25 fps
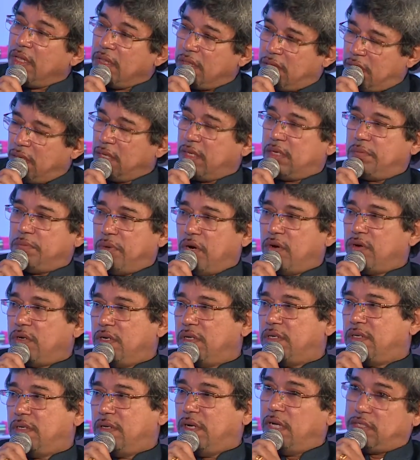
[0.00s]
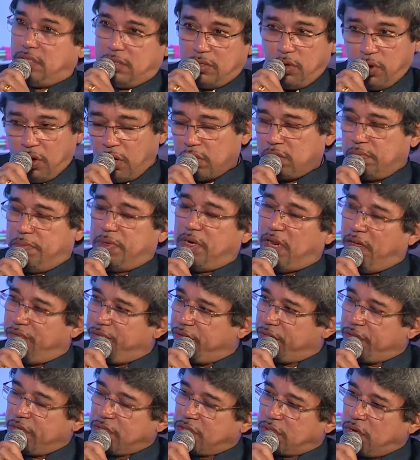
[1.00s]
Think about it. It's laudable.
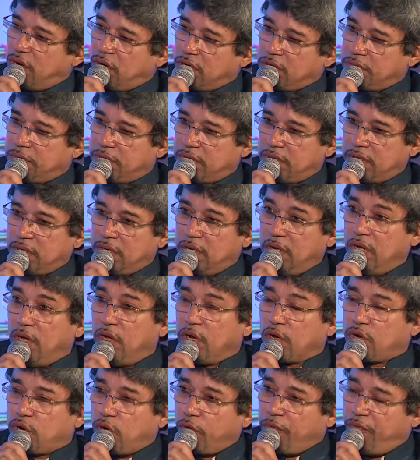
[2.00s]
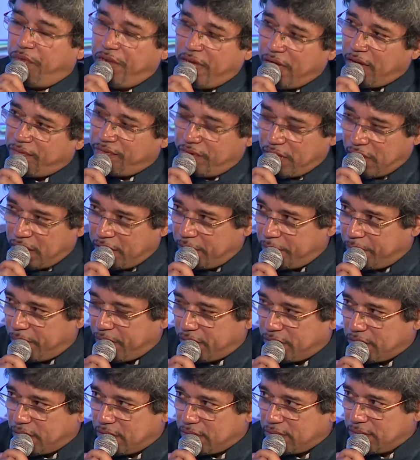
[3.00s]
Everything's laudable. Could we have done it
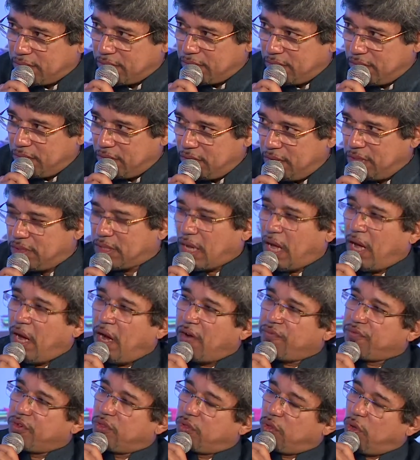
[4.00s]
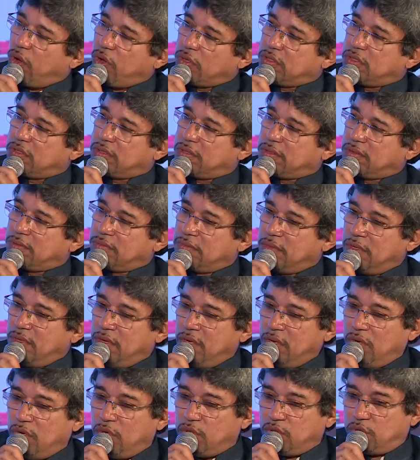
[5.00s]
better? These are afterthoughts.
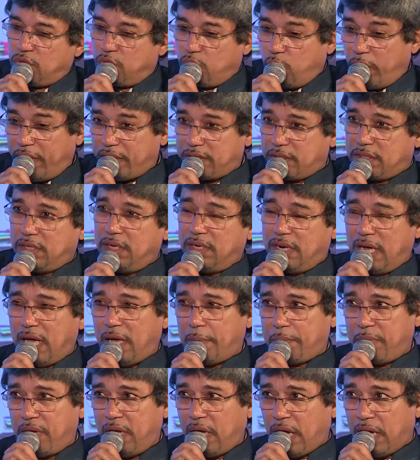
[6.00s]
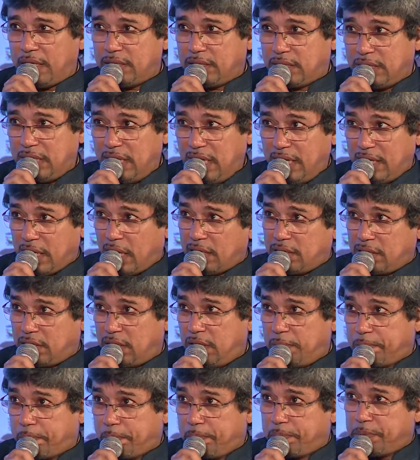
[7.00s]
So do I see it happening? I see, I
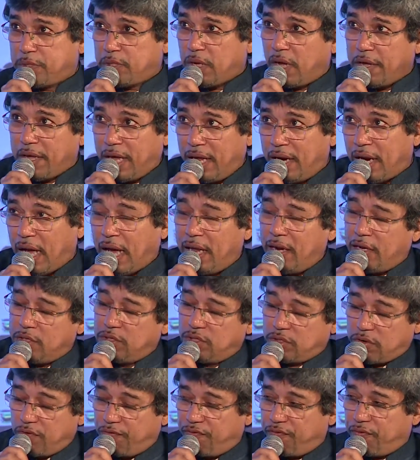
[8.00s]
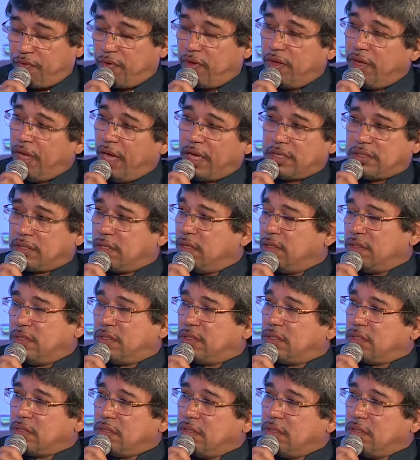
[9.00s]
see again, islands of excellence.